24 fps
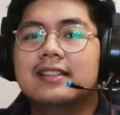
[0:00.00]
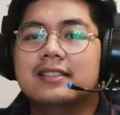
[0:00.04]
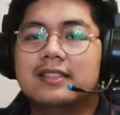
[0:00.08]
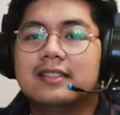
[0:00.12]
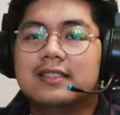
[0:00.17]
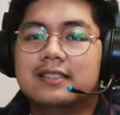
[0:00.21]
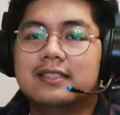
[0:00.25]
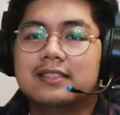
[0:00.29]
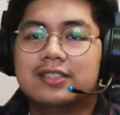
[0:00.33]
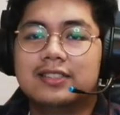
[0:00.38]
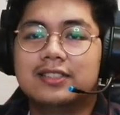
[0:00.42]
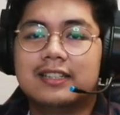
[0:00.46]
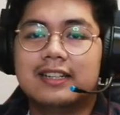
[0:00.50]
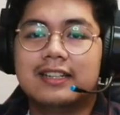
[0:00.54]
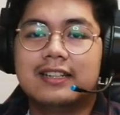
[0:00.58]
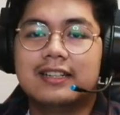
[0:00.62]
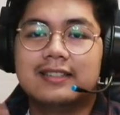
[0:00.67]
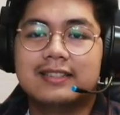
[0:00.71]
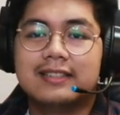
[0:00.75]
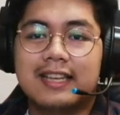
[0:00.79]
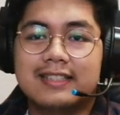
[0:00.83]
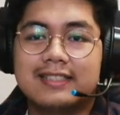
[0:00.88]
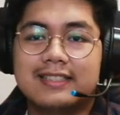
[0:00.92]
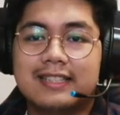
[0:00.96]
certain
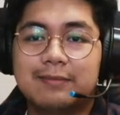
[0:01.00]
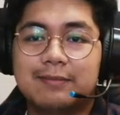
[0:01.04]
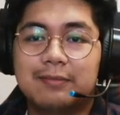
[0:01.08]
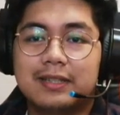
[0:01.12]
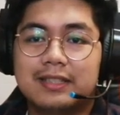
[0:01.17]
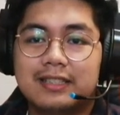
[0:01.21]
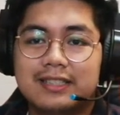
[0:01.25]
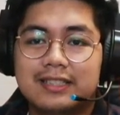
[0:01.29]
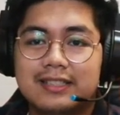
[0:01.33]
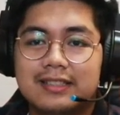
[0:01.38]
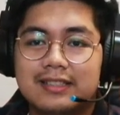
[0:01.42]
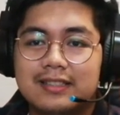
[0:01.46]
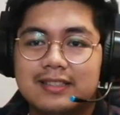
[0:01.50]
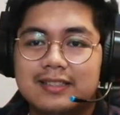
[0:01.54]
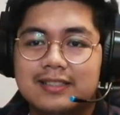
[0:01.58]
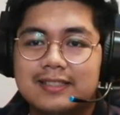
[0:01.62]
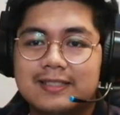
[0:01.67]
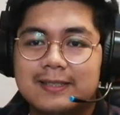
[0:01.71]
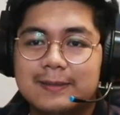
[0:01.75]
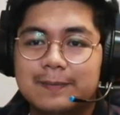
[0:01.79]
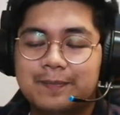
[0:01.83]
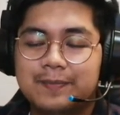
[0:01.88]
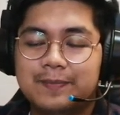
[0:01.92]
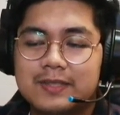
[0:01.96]
texts and
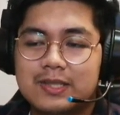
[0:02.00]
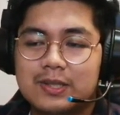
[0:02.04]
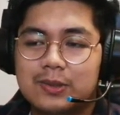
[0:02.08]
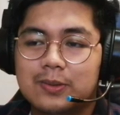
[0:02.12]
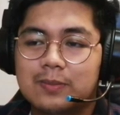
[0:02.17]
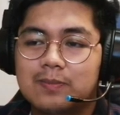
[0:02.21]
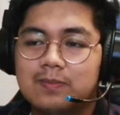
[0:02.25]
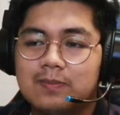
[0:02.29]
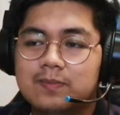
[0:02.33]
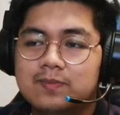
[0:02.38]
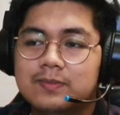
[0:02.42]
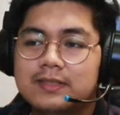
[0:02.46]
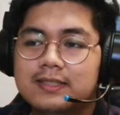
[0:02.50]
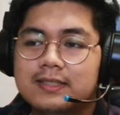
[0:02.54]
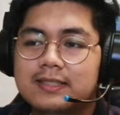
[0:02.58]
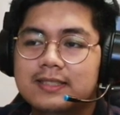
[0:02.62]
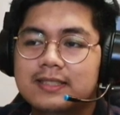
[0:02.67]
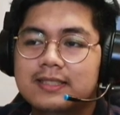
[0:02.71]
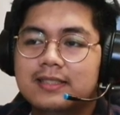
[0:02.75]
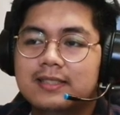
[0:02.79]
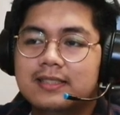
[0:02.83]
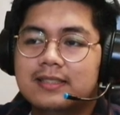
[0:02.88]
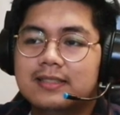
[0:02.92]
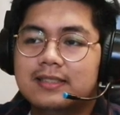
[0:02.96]
materials so
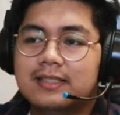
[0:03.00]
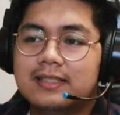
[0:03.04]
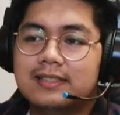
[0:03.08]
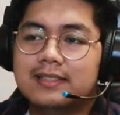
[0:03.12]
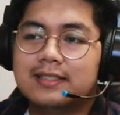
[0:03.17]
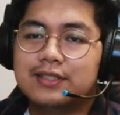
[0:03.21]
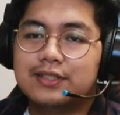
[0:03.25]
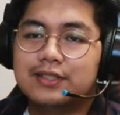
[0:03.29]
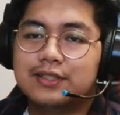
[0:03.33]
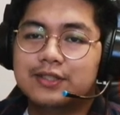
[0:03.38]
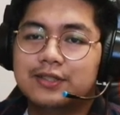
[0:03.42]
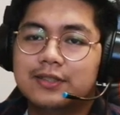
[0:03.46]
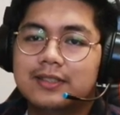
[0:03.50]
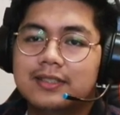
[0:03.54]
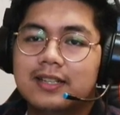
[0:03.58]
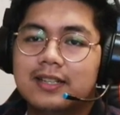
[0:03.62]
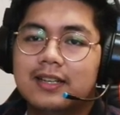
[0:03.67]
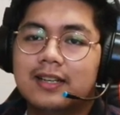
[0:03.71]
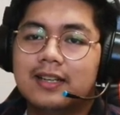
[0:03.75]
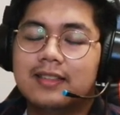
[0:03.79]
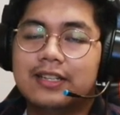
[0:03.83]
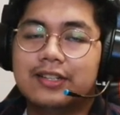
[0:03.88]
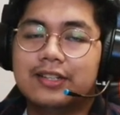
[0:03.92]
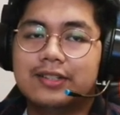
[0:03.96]
these uh,
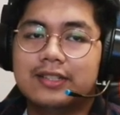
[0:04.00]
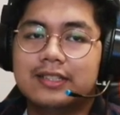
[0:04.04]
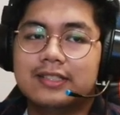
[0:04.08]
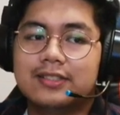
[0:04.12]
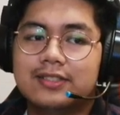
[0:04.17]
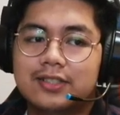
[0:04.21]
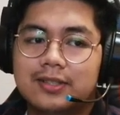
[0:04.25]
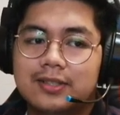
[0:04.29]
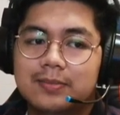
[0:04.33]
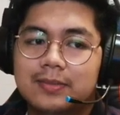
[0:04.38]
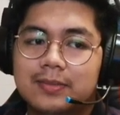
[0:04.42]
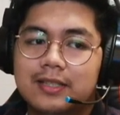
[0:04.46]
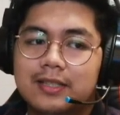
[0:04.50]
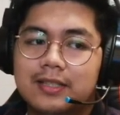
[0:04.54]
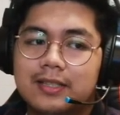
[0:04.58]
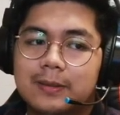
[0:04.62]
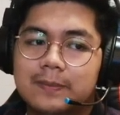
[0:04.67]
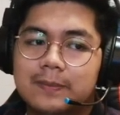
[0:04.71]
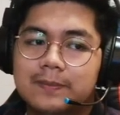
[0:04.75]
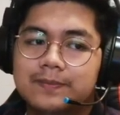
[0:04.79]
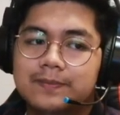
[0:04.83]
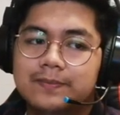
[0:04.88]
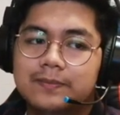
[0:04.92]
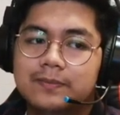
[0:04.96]
theories could be
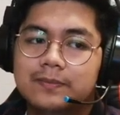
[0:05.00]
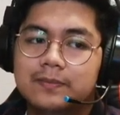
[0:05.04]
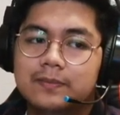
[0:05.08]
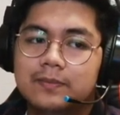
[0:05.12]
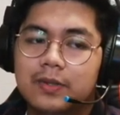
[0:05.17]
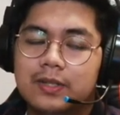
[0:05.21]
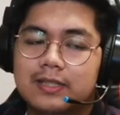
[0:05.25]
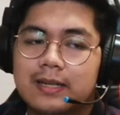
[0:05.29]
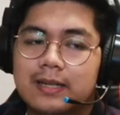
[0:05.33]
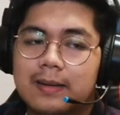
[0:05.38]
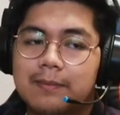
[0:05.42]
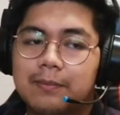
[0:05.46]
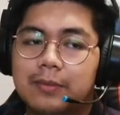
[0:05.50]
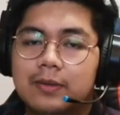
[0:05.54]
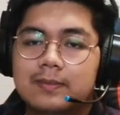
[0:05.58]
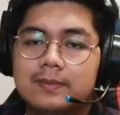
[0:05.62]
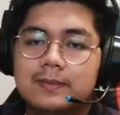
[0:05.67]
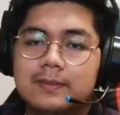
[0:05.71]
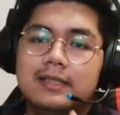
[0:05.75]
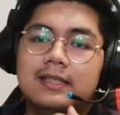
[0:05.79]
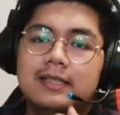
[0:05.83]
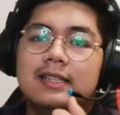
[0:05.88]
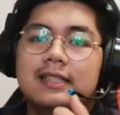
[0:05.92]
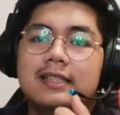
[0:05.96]
for example,
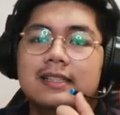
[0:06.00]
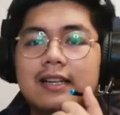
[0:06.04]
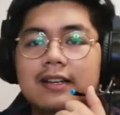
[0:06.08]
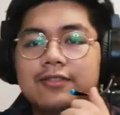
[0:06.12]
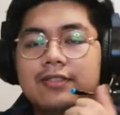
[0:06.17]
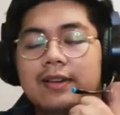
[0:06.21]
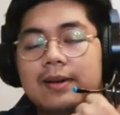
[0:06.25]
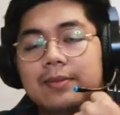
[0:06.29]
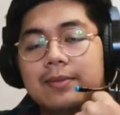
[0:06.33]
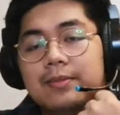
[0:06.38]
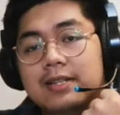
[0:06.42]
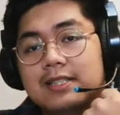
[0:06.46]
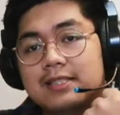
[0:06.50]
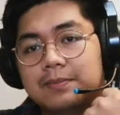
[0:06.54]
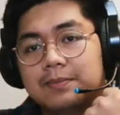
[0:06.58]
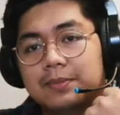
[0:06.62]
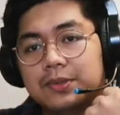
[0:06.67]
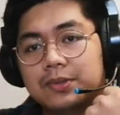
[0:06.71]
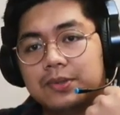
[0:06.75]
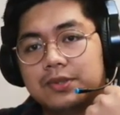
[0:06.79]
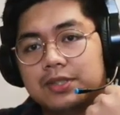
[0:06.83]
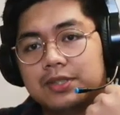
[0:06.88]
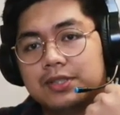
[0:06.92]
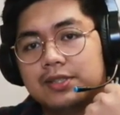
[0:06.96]
the feminist
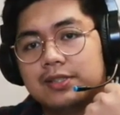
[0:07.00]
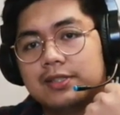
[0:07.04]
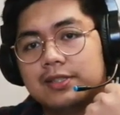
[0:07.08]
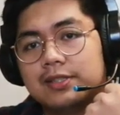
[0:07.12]
approach,